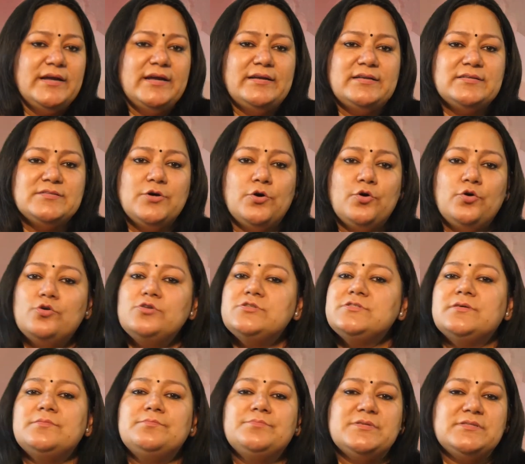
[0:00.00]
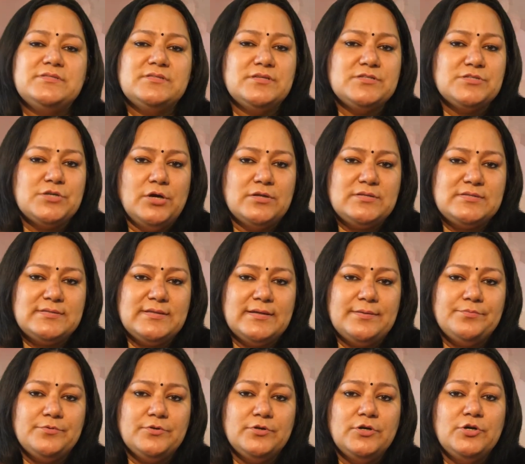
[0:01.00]
It is a wholesome business
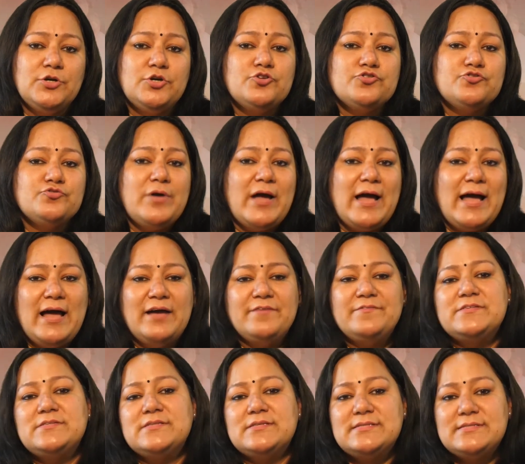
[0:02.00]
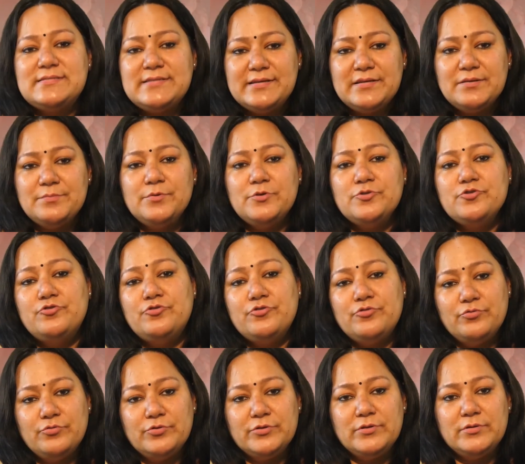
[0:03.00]
concept to have sustainable
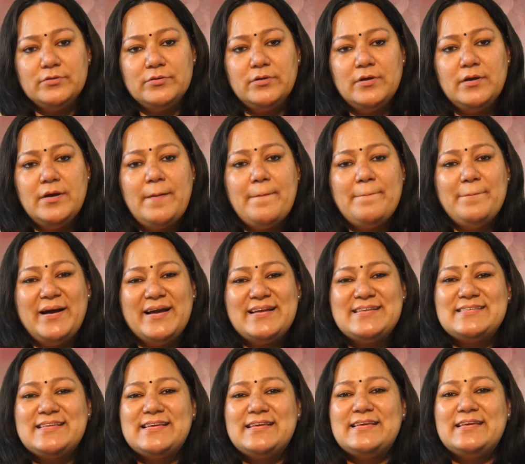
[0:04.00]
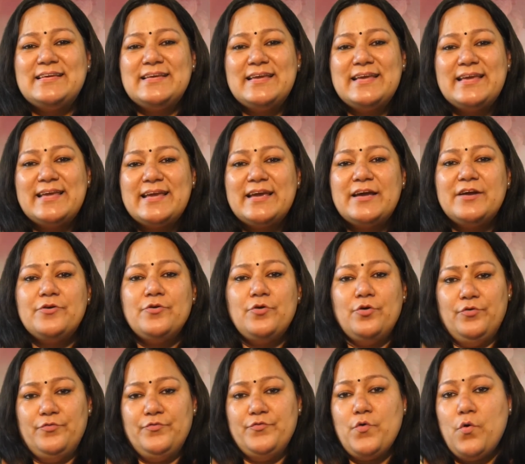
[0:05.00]
growth by taking care
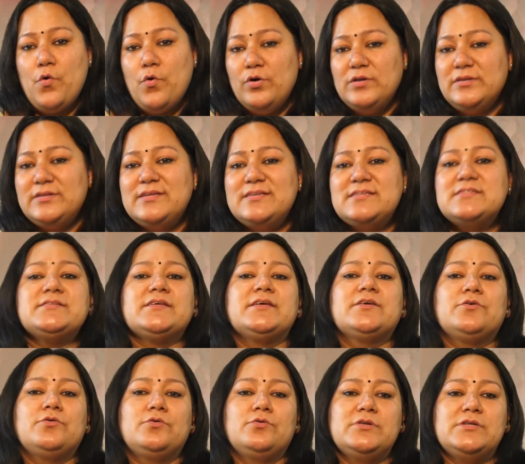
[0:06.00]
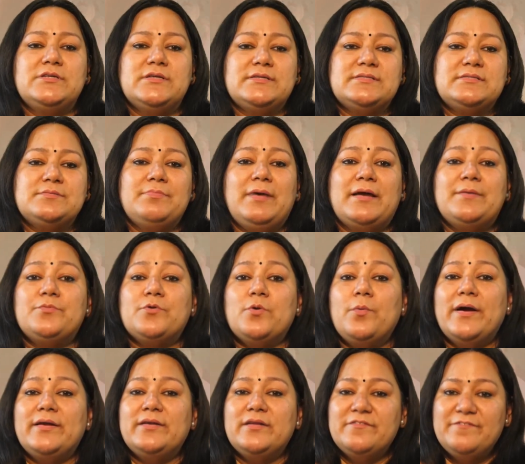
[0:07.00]
of all the stakeholders by
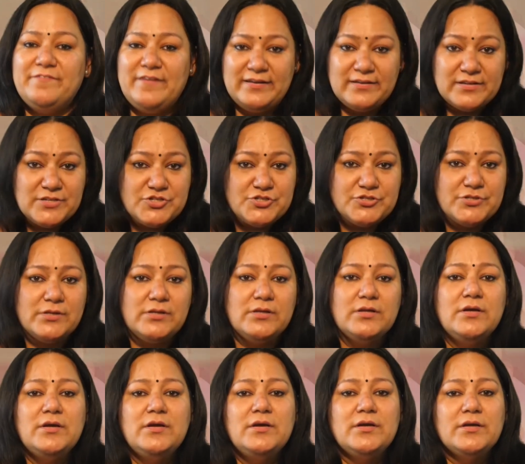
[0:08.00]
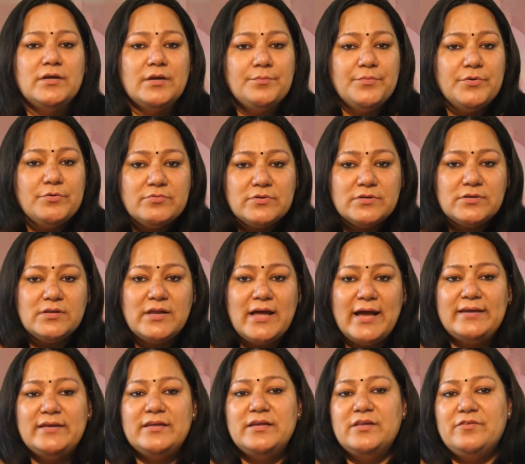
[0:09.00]
providing financial, communal
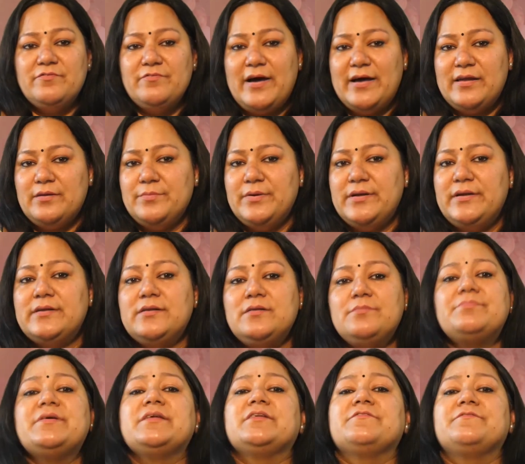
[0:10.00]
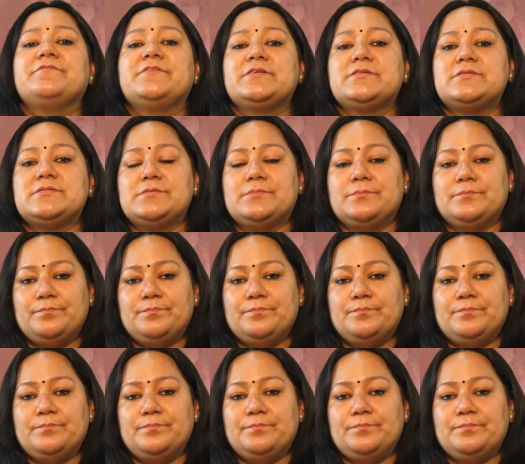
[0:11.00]
and environmental benefits.